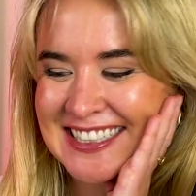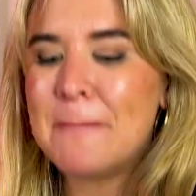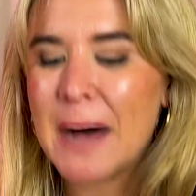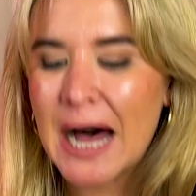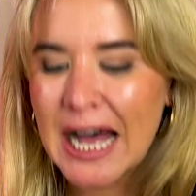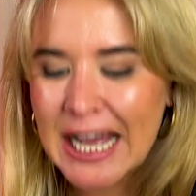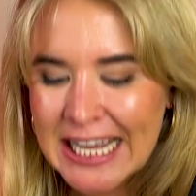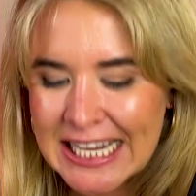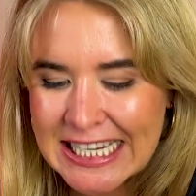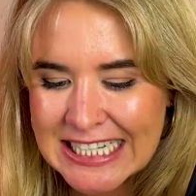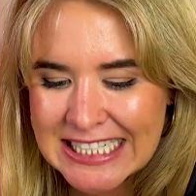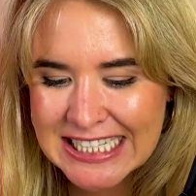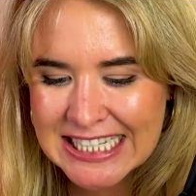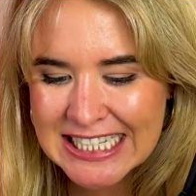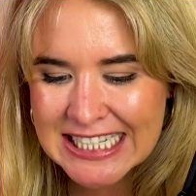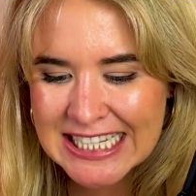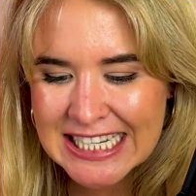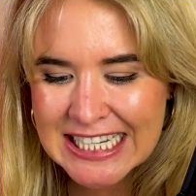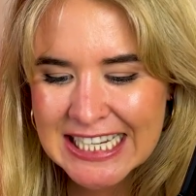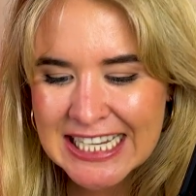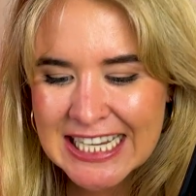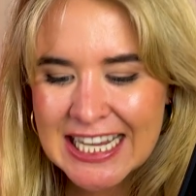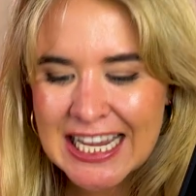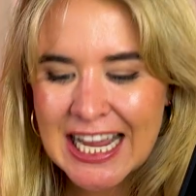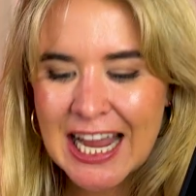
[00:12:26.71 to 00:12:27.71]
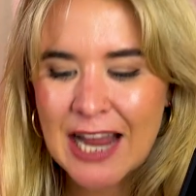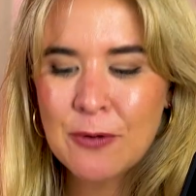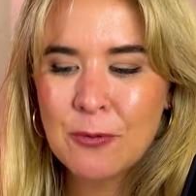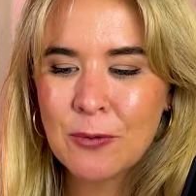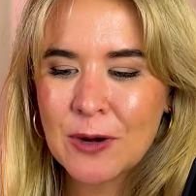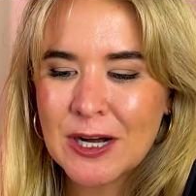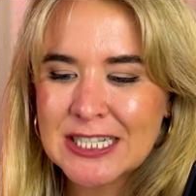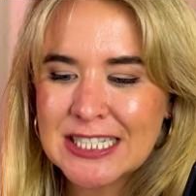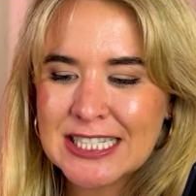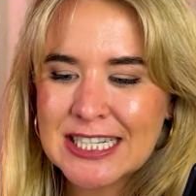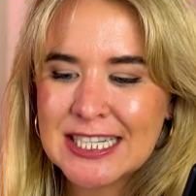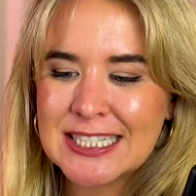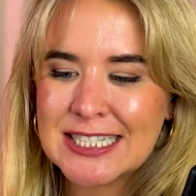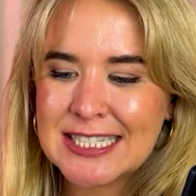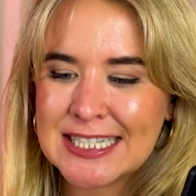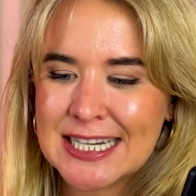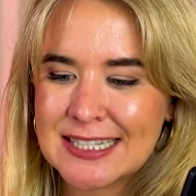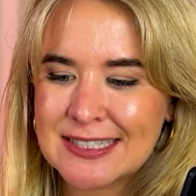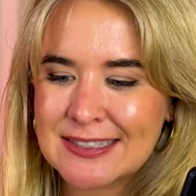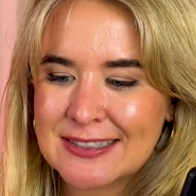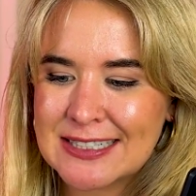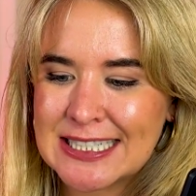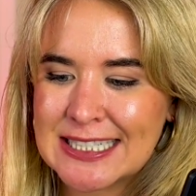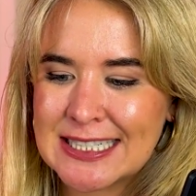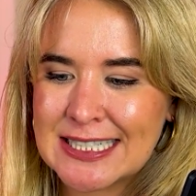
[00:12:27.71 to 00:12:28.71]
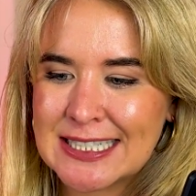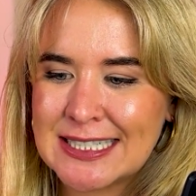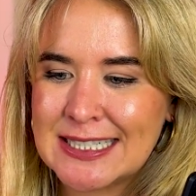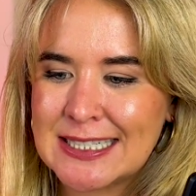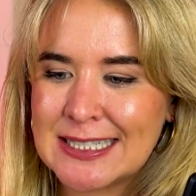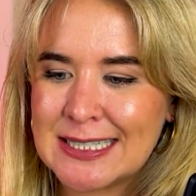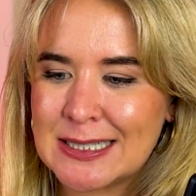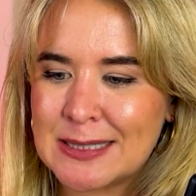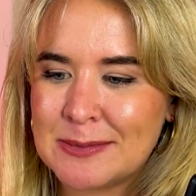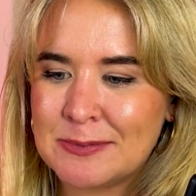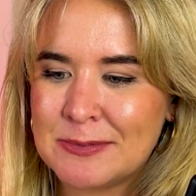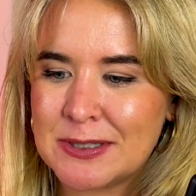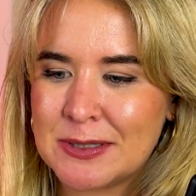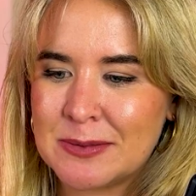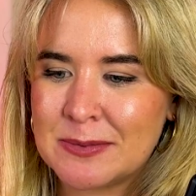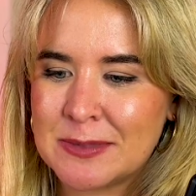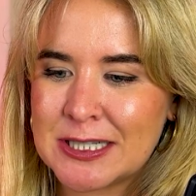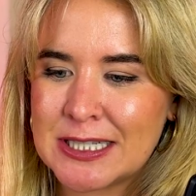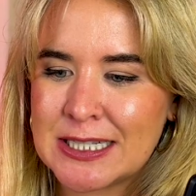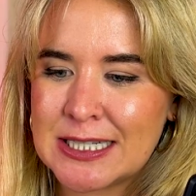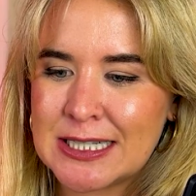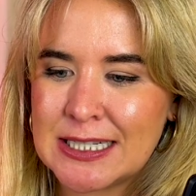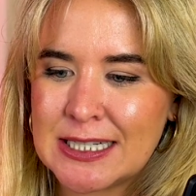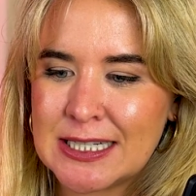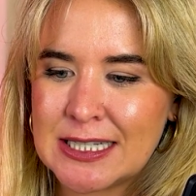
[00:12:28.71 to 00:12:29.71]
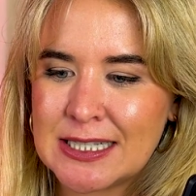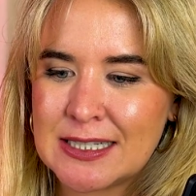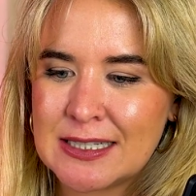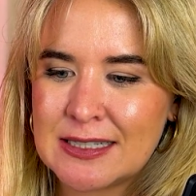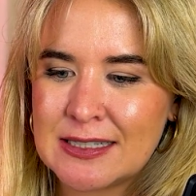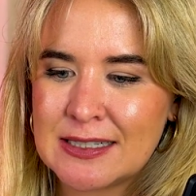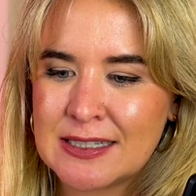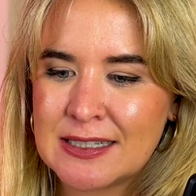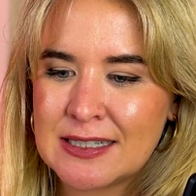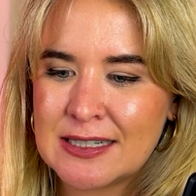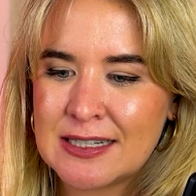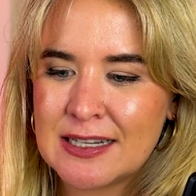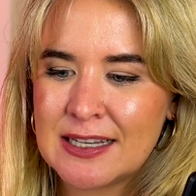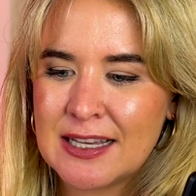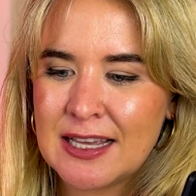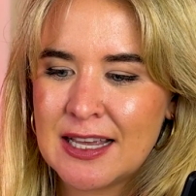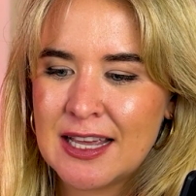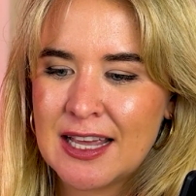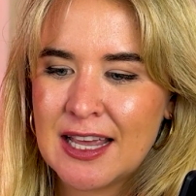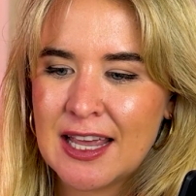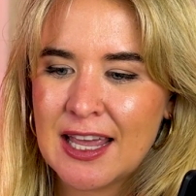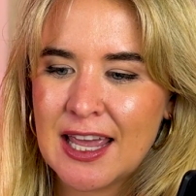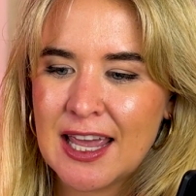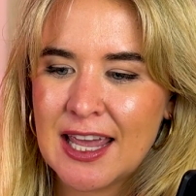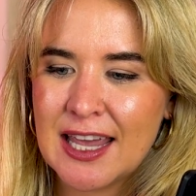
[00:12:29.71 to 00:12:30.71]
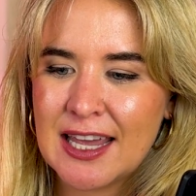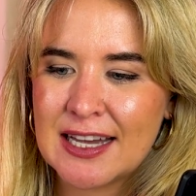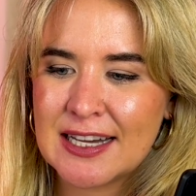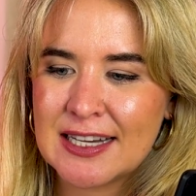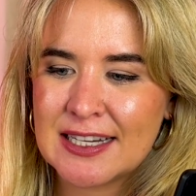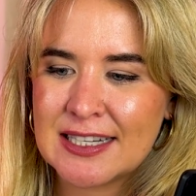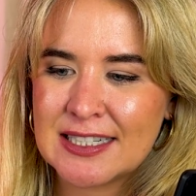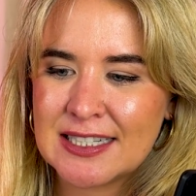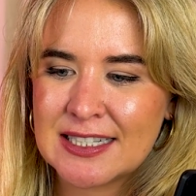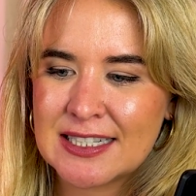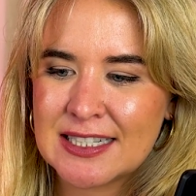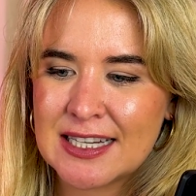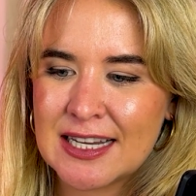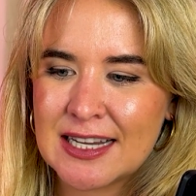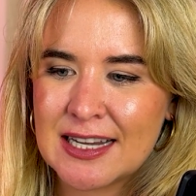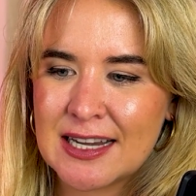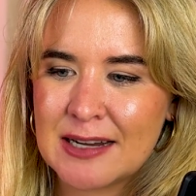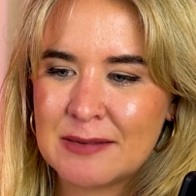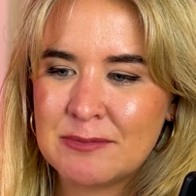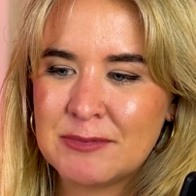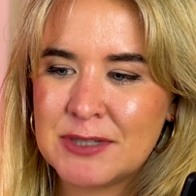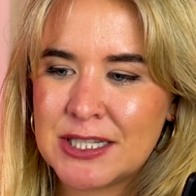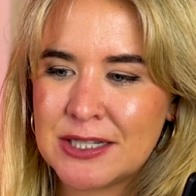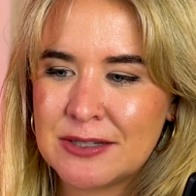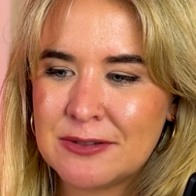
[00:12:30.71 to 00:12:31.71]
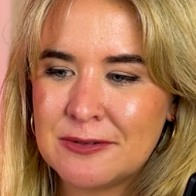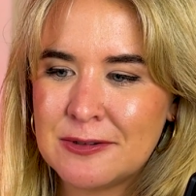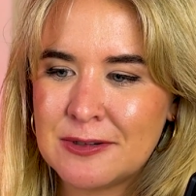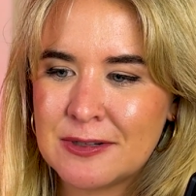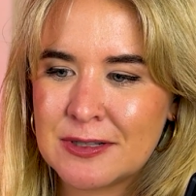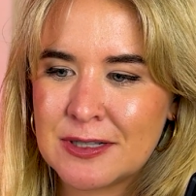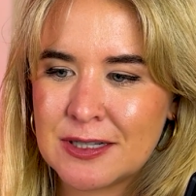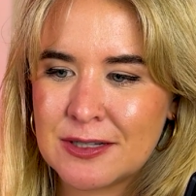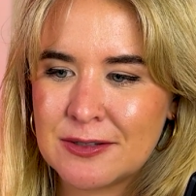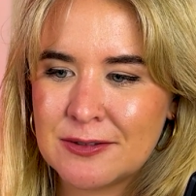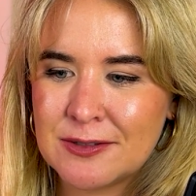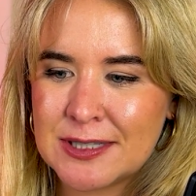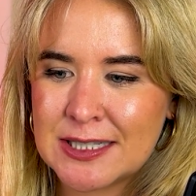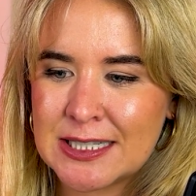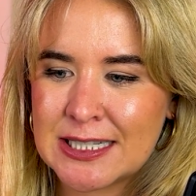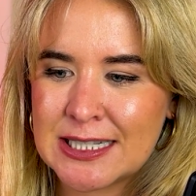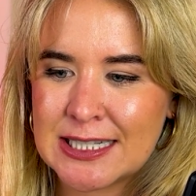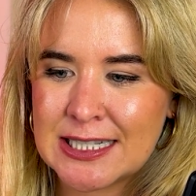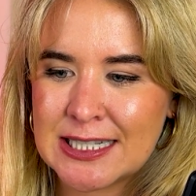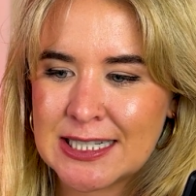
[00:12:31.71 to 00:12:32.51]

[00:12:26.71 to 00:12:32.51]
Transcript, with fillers: But I want to generate a gumball machine, and I'm too close to